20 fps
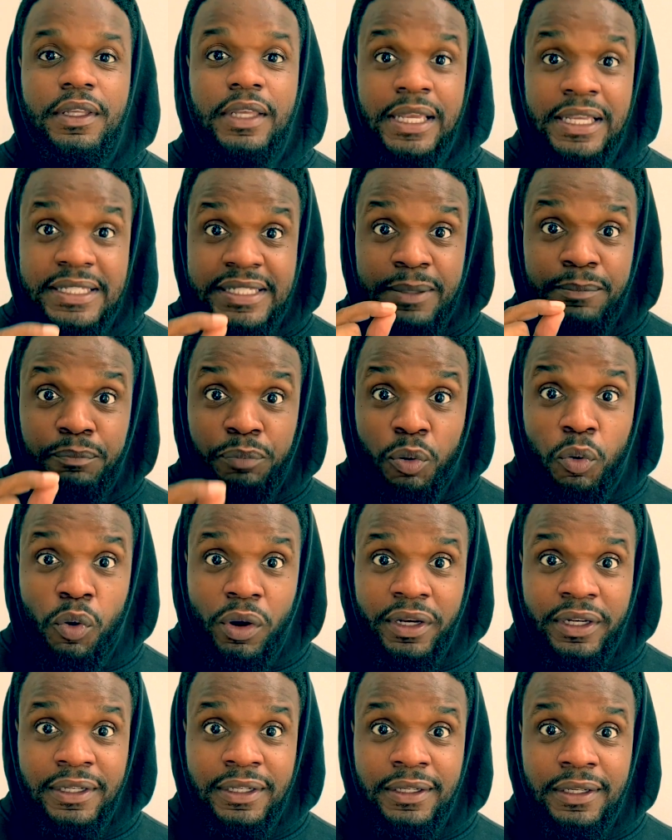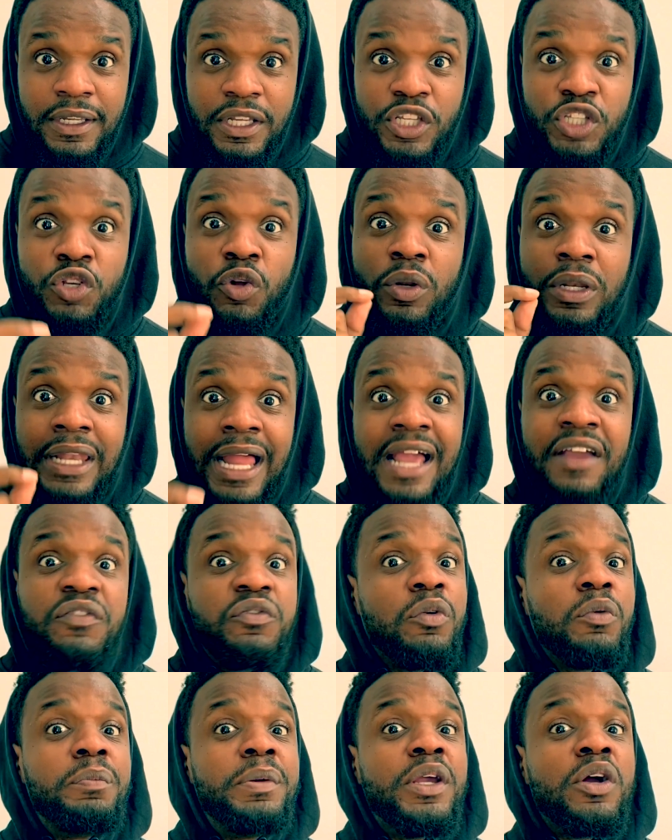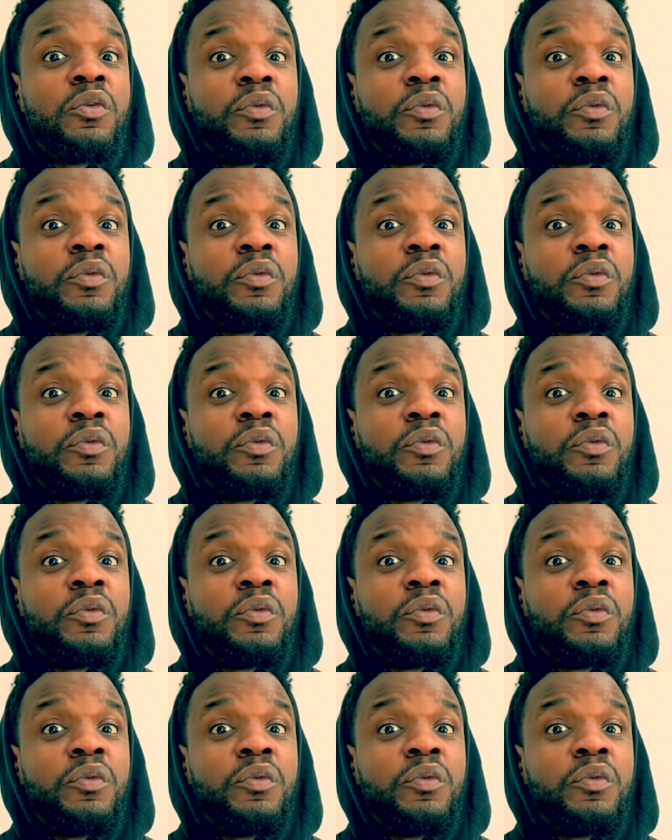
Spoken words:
it's important. Your life will be a